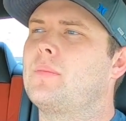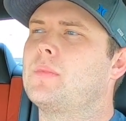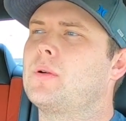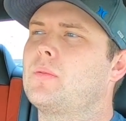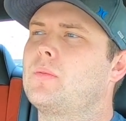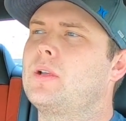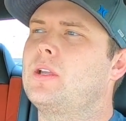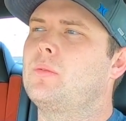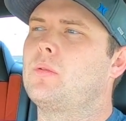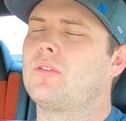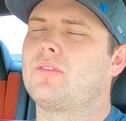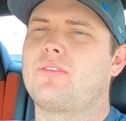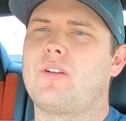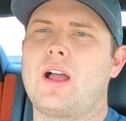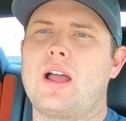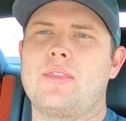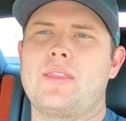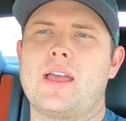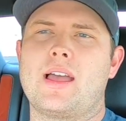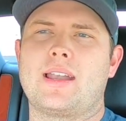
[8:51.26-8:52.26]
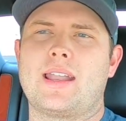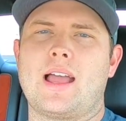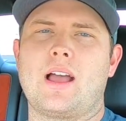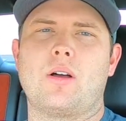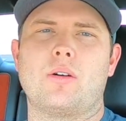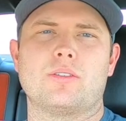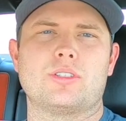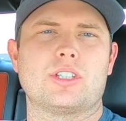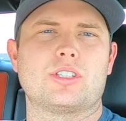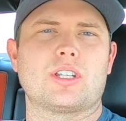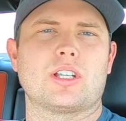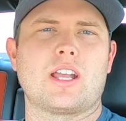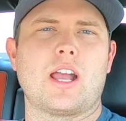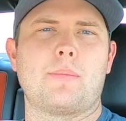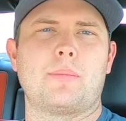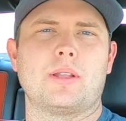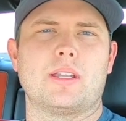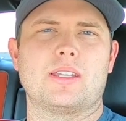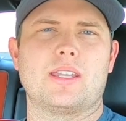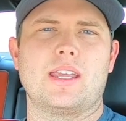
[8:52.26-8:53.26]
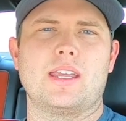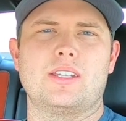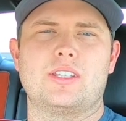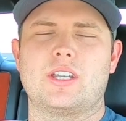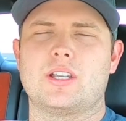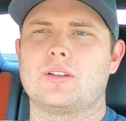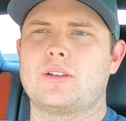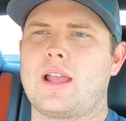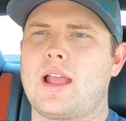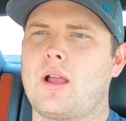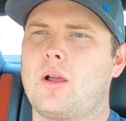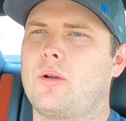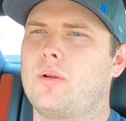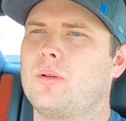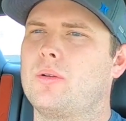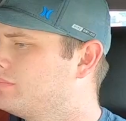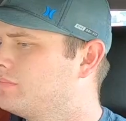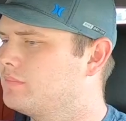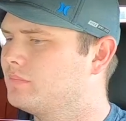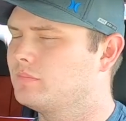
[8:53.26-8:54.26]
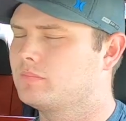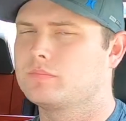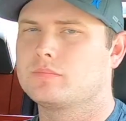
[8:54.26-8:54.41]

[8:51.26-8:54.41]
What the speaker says: But we will find that out in just a couple of days here now.